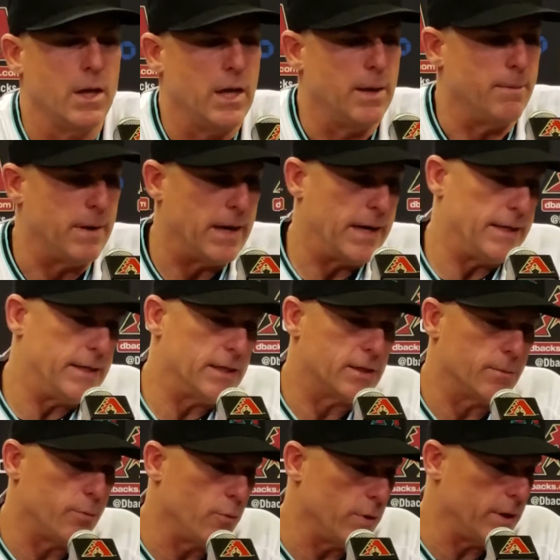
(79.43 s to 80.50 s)
Am I
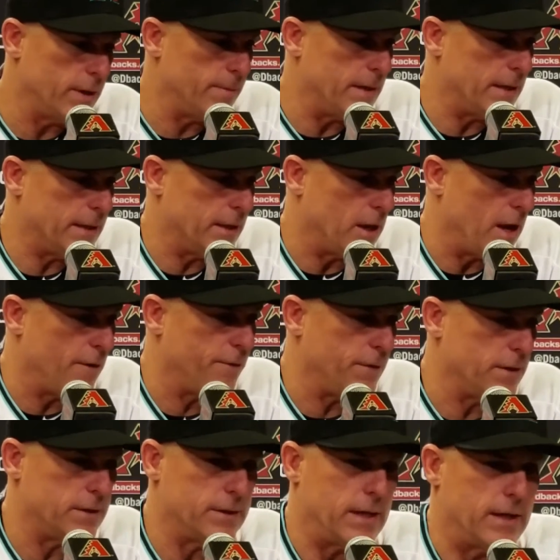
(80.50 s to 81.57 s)
disappointed about the
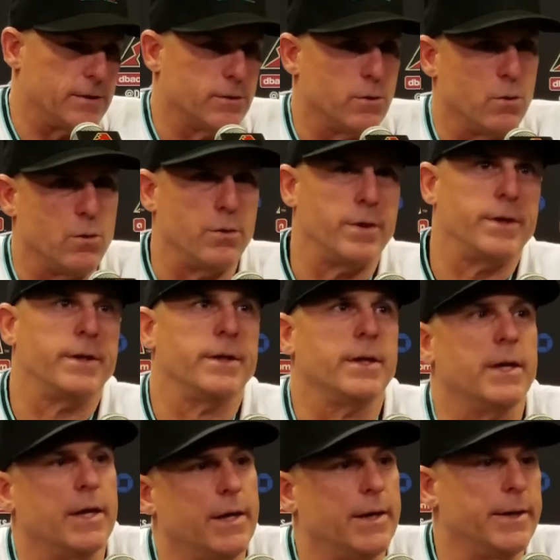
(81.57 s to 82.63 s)
offense not scoring?
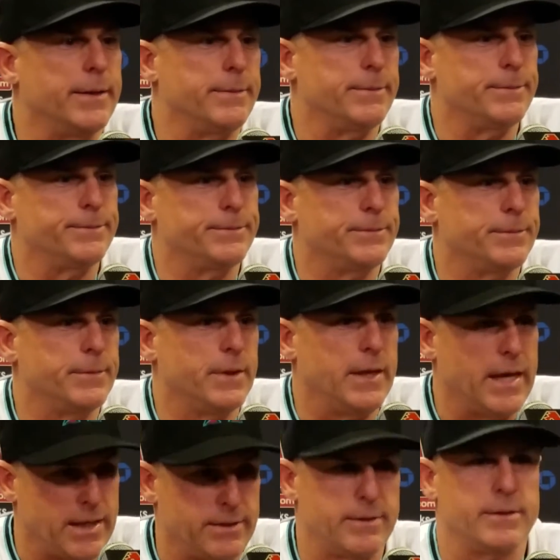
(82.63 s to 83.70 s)

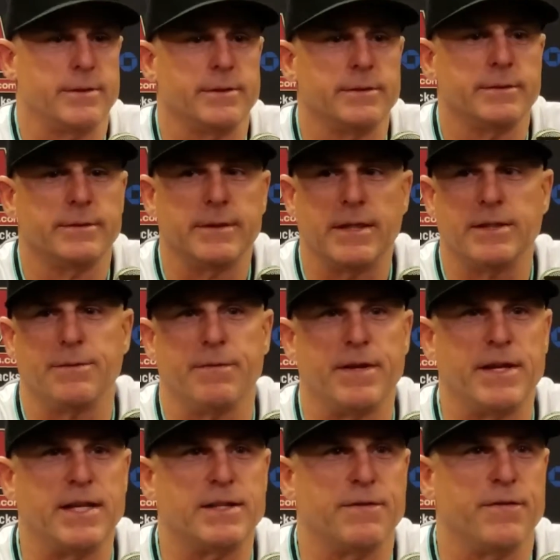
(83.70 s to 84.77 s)
Yes, that's
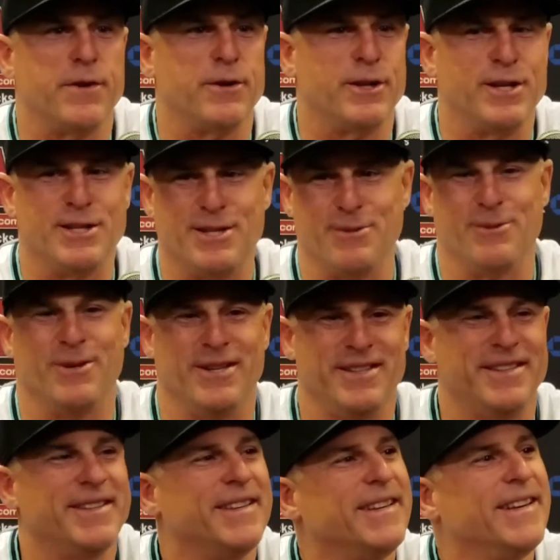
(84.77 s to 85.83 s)
a fairly easy
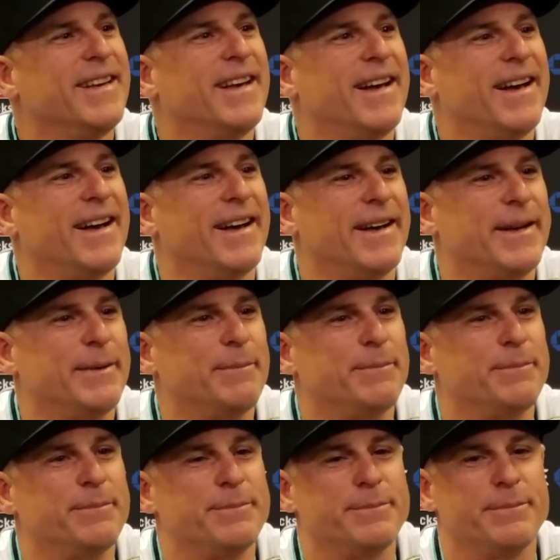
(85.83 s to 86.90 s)
one.
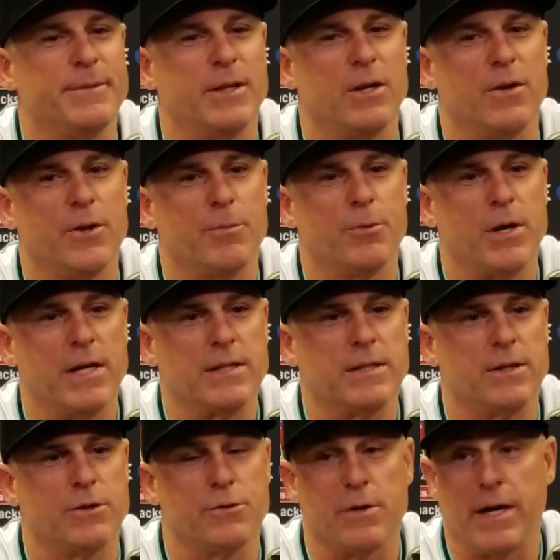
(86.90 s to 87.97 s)
You know, they're
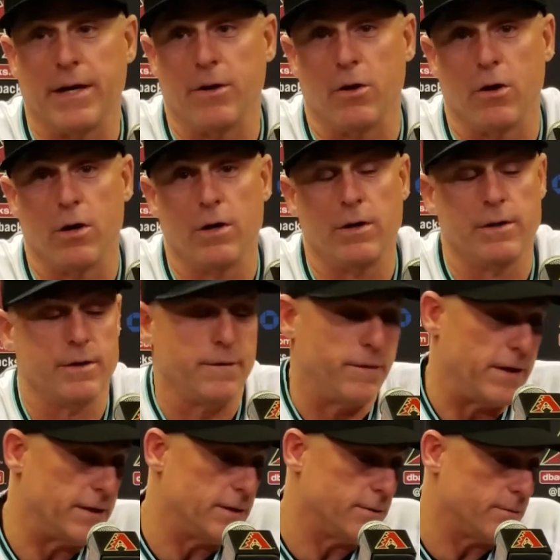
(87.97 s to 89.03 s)
pressing, they're trying hard. They're
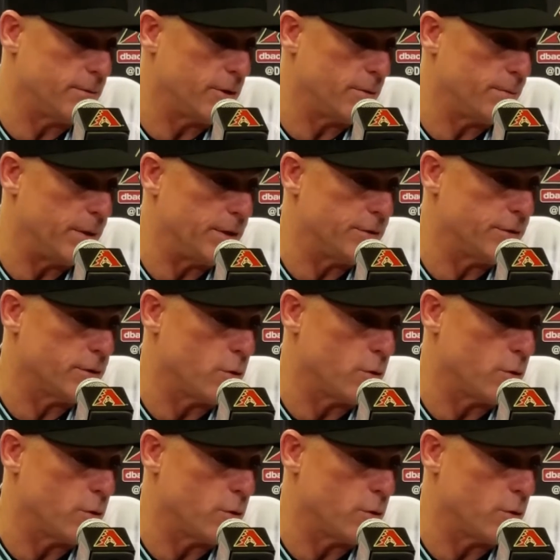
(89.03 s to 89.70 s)
facing some good pitchers.